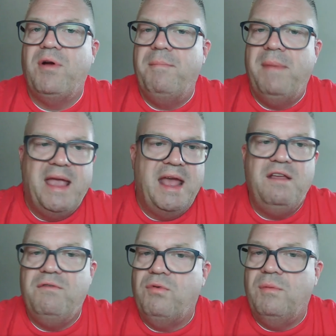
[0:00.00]
up, make
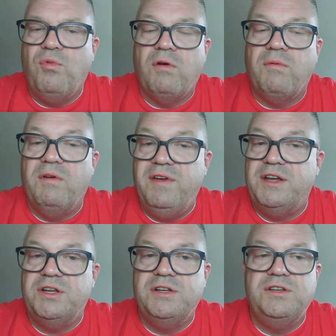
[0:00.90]
any more
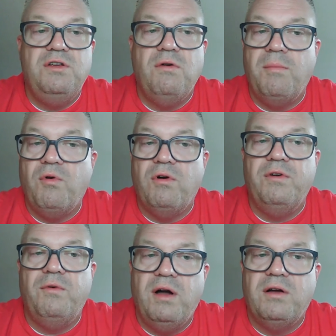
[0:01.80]
revisions, you are more
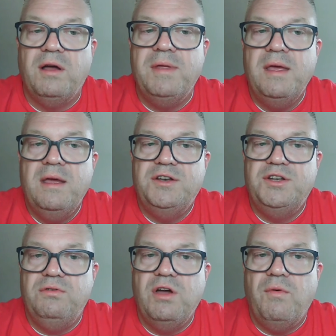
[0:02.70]
than welcome
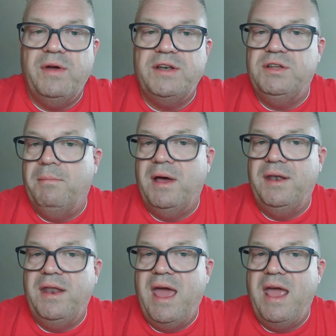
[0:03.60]
to go into
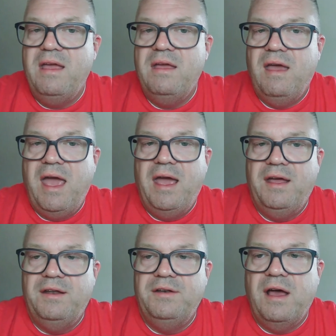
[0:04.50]
Monday
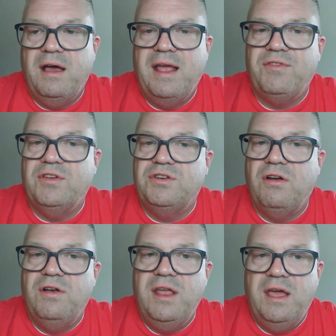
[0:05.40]
and get those
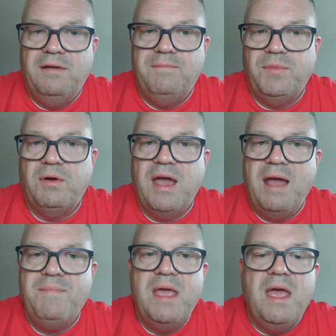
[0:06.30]
turned in. Okay.